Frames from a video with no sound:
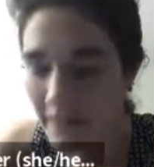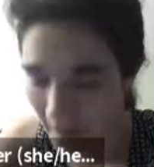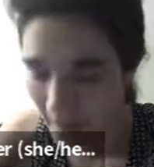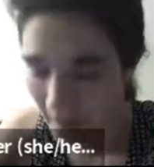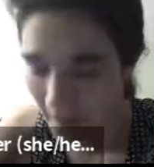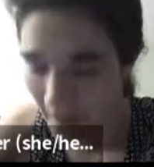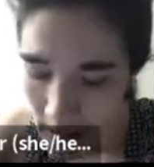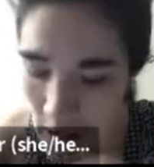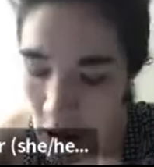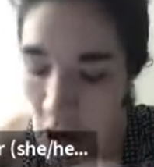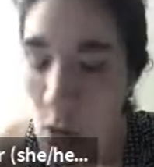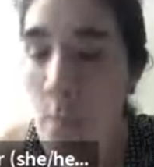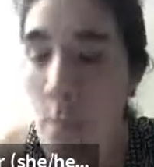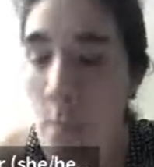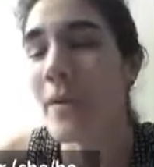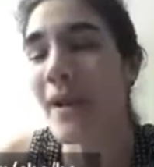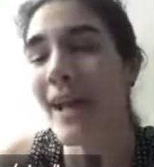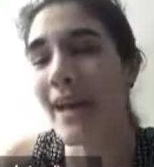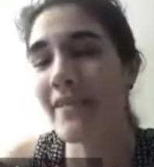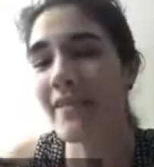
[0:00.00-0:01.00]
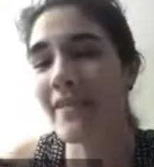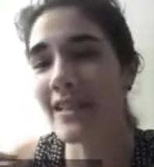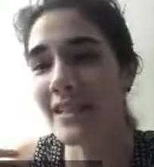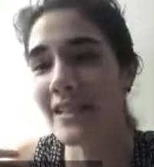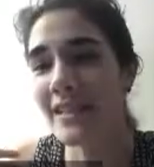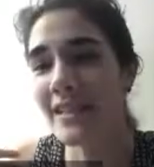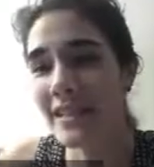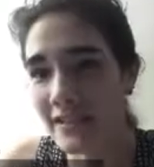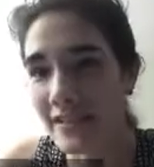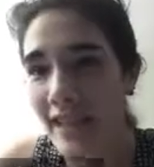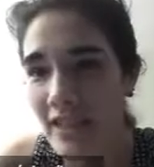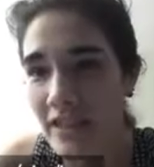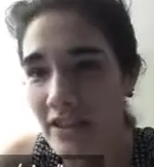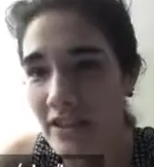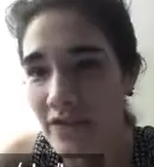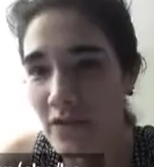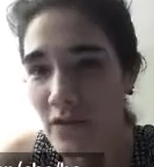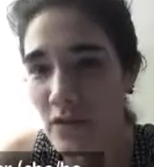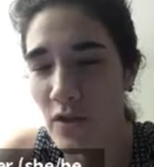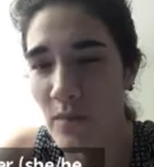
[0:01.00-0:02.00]
fine. But we have this
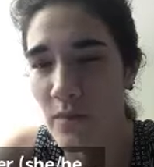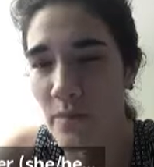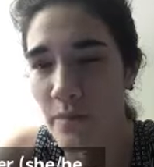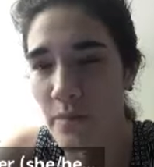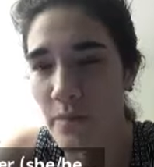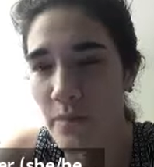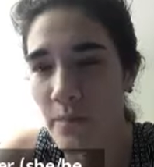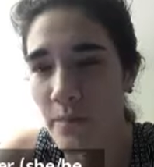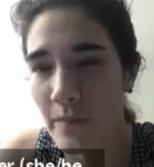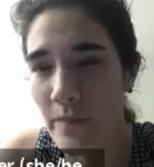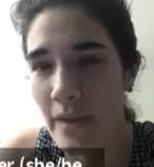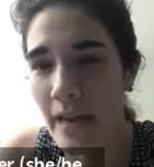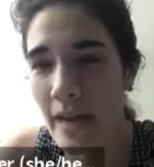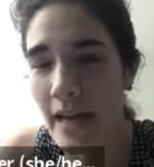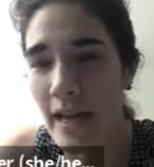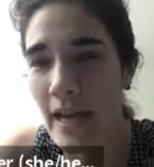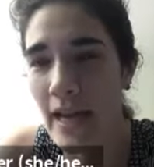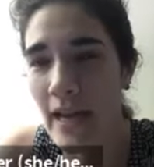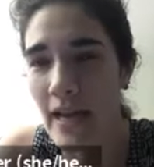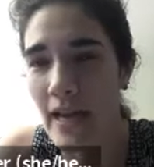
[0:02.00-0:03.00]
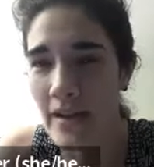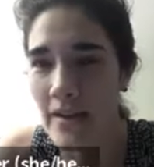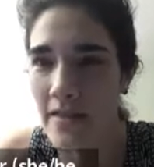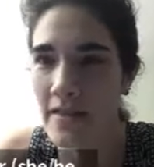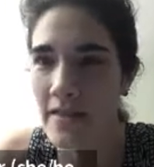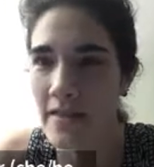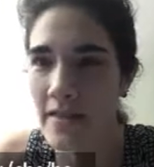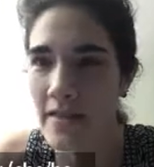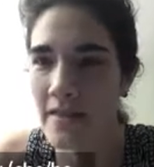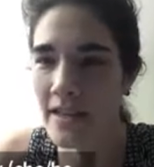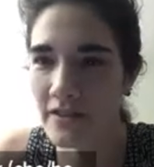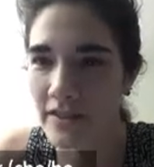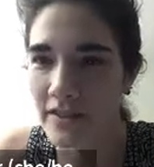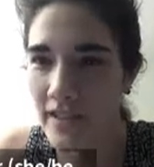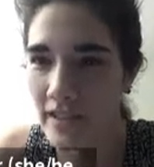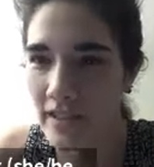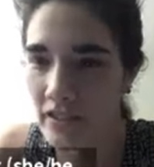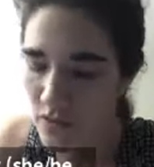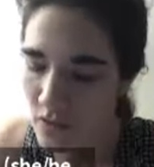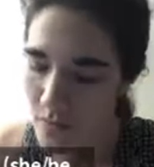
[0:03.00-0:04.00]
intersection form. And the
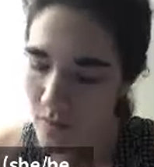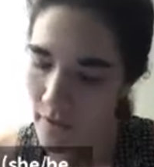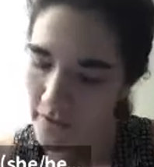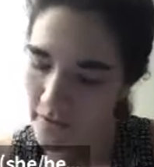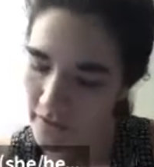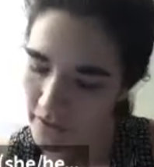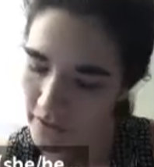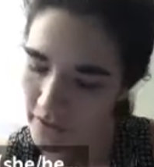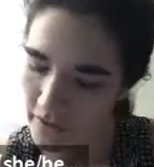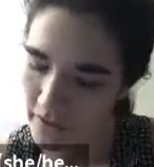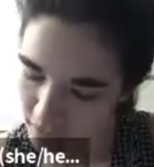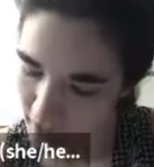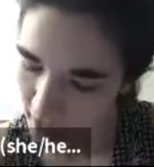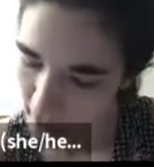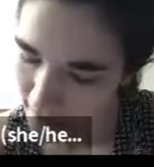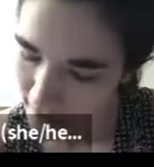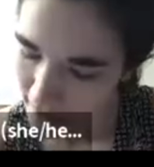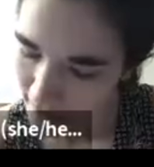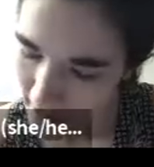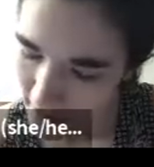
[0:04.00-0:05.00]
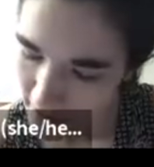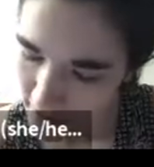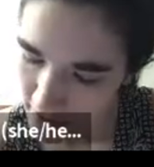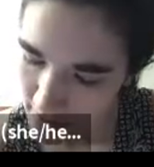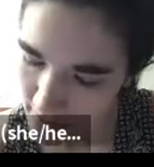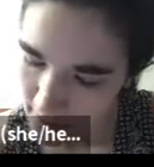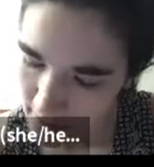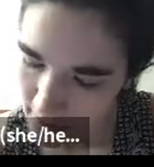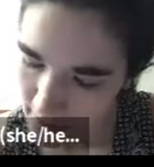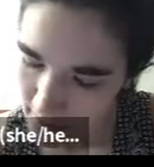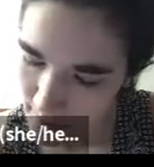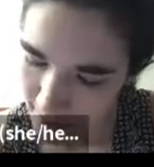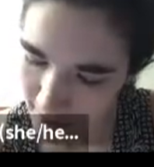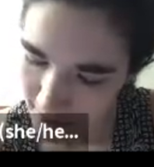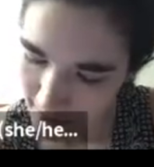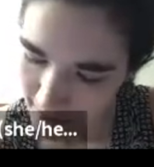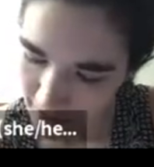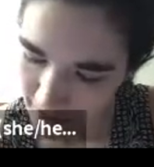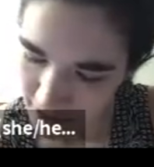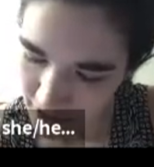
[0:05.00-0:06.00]
intersection form on this sort of generator you expect
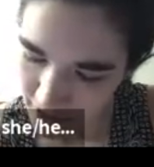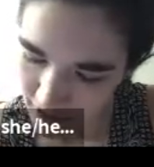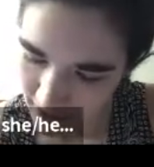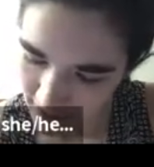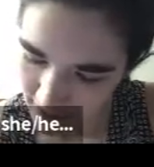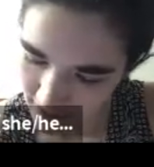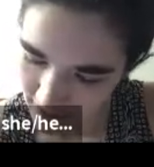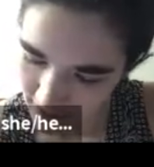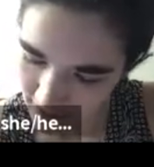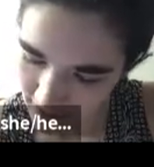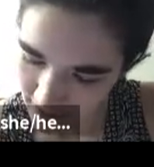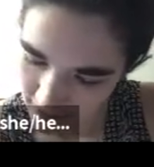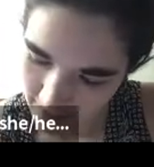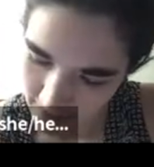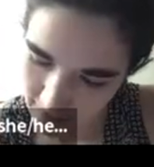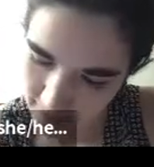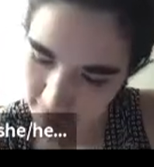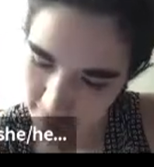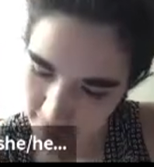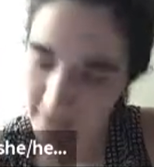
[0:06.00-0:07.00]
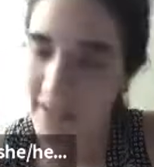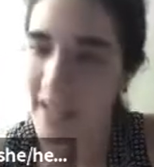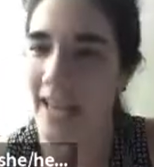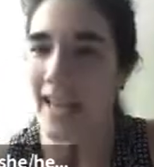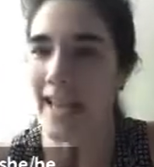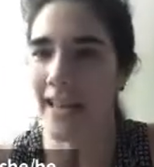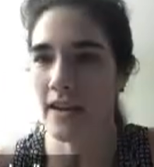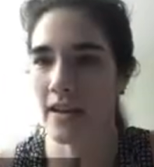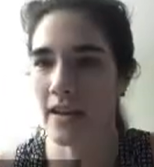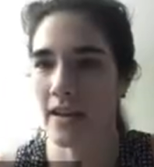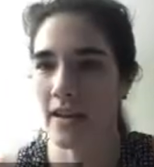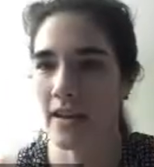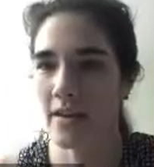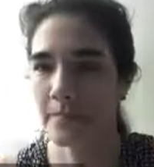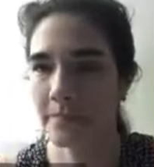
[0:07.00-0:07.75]
is just n.